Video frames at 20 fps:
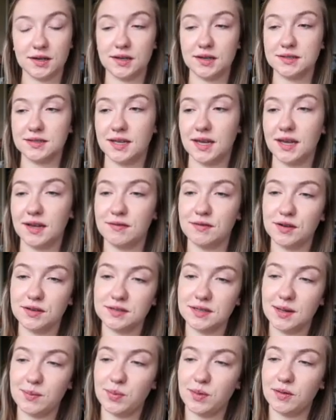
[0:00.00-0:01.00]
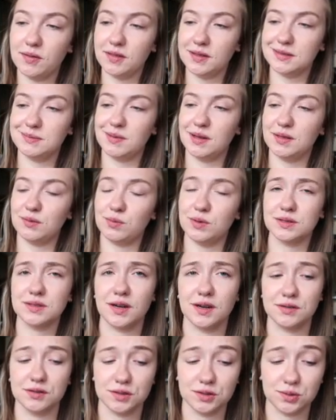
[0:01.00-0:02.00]
Cause like, for example, this month was
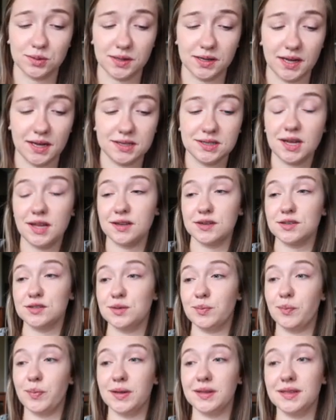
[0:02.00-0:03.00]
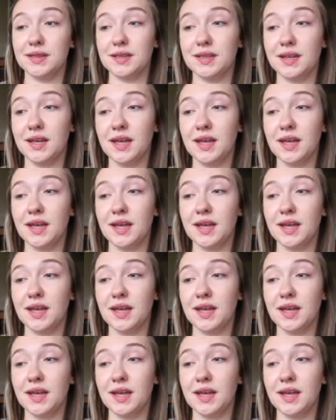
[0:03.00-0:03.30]
one hundred twenty-eight dollars, but